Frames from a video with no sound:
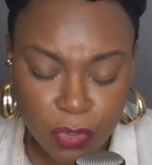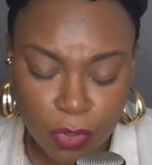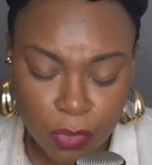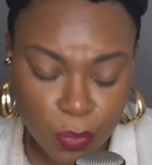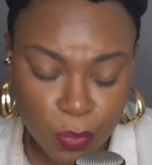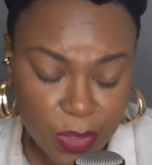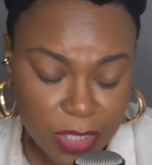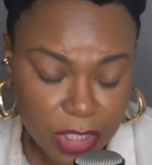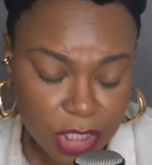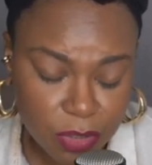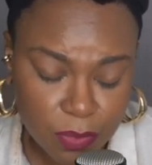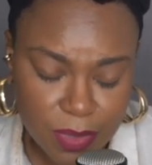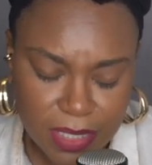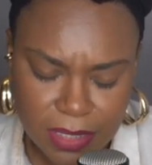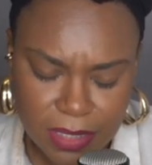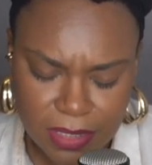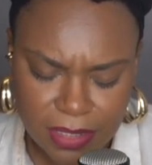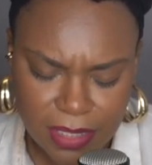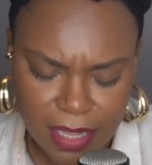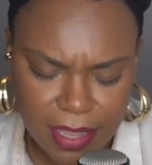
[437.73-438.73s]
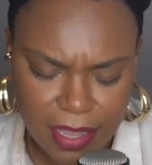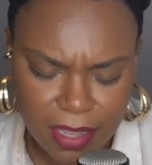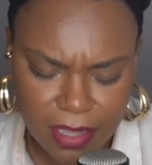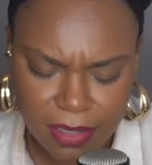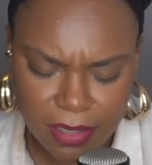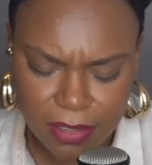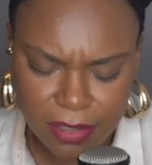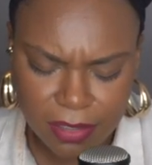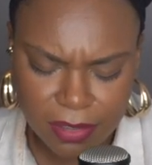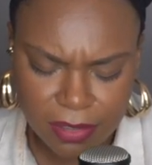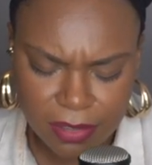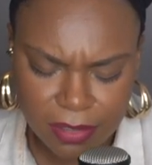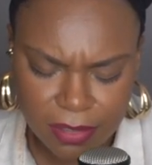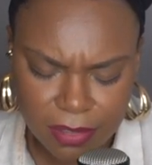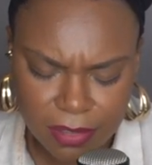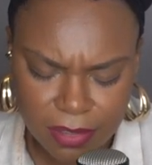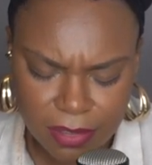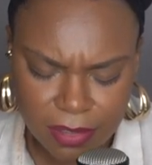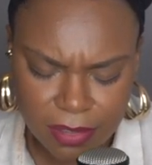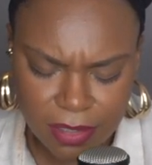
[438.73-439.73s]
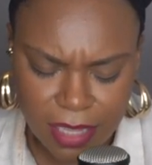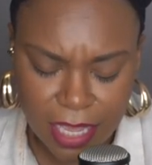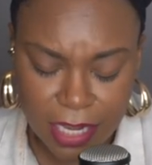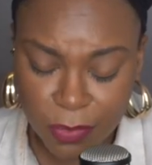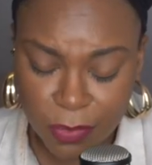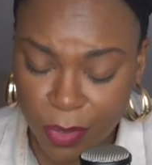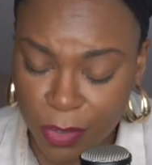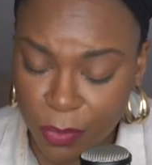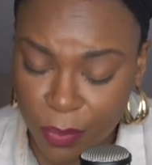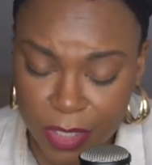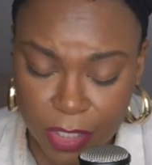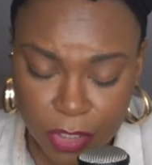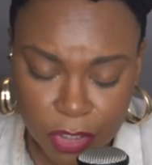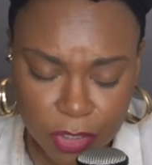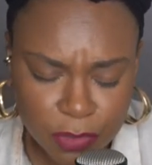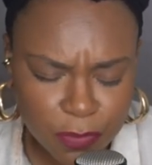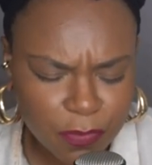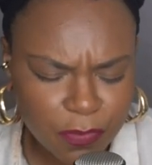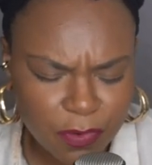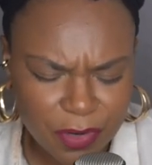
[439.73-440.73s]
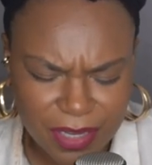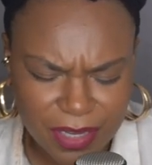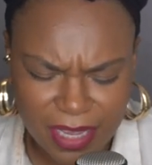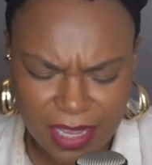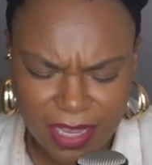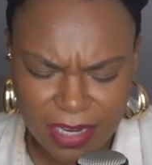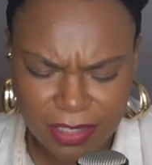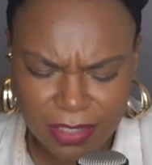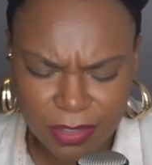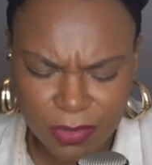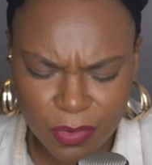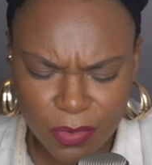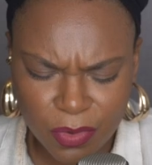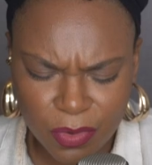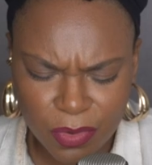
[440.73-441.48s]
on which we stand. And when we do forget,